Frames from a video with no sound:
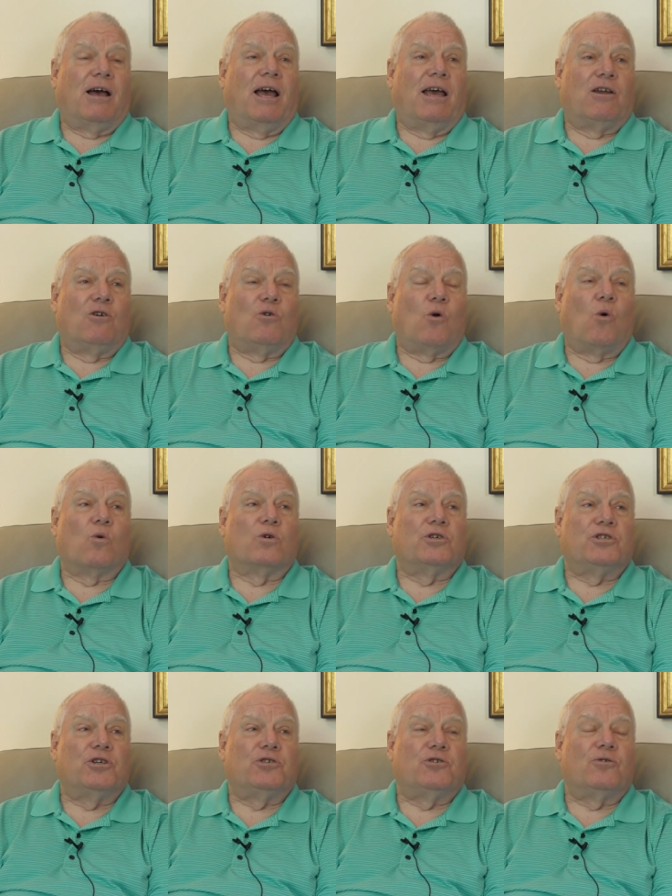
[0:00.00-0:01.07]
I had an older
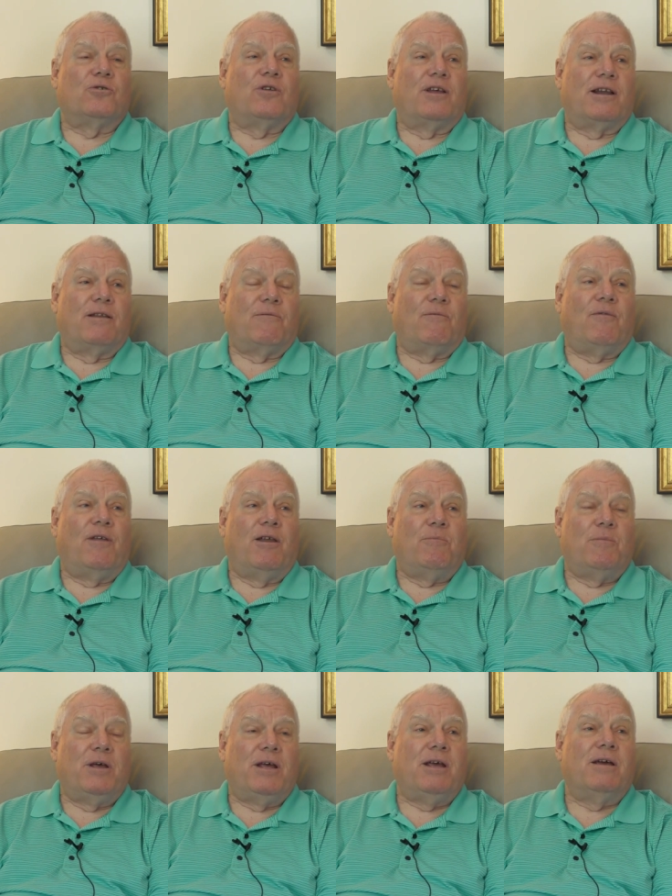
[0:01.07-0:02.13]
sister than
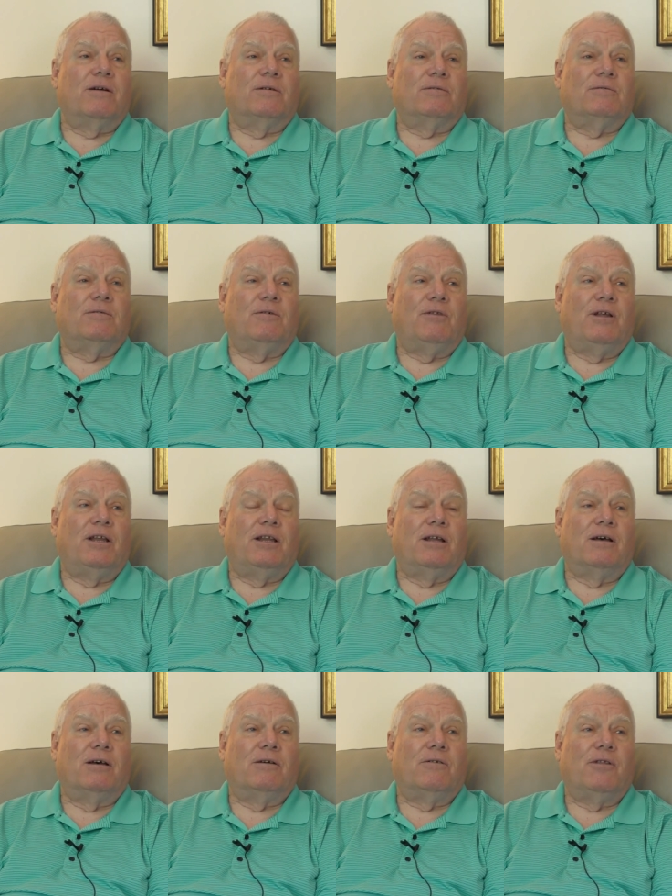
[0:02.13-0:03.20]
than me, and then
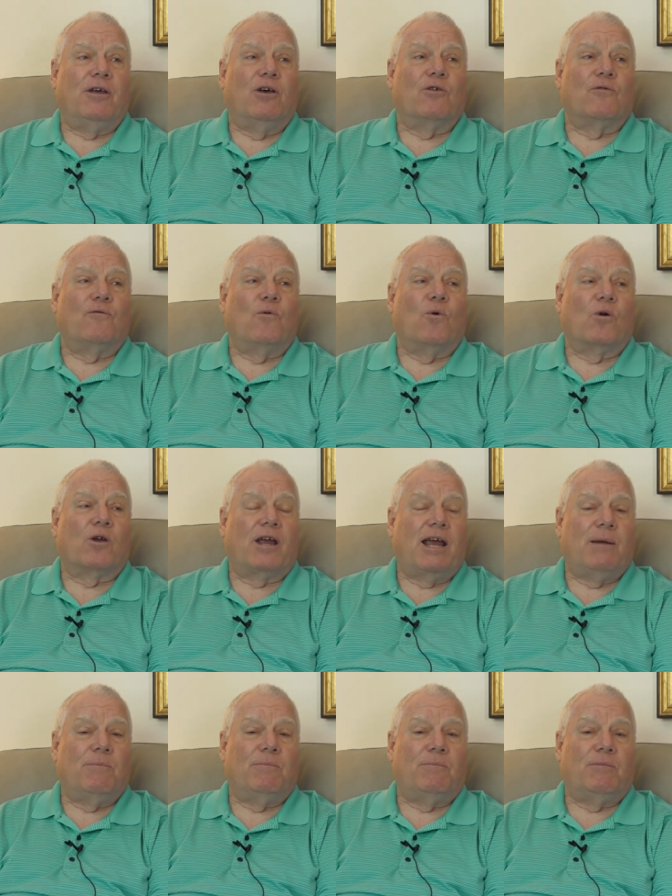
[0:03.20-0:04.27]
uh, the other four
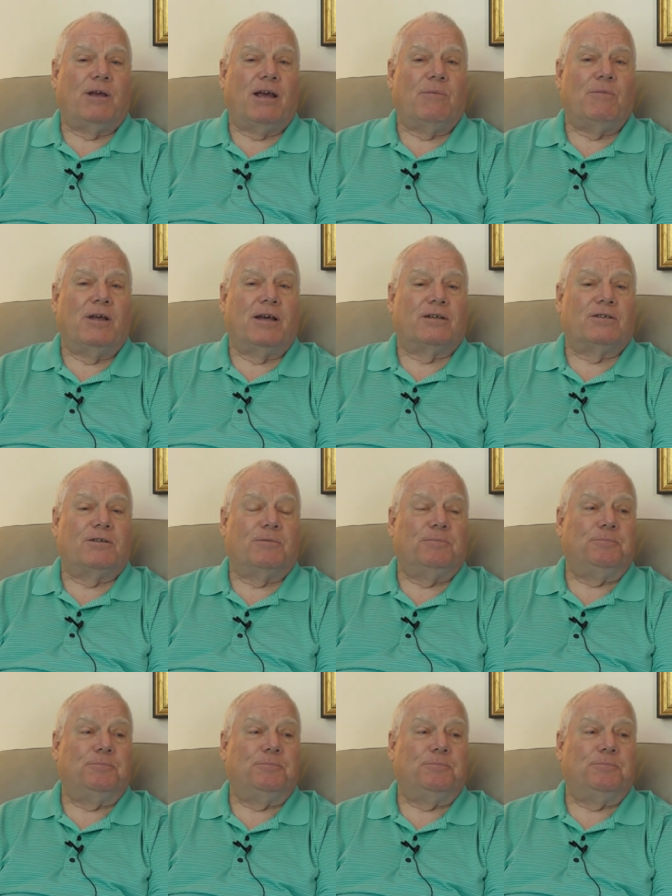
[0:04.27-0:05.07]
came came next.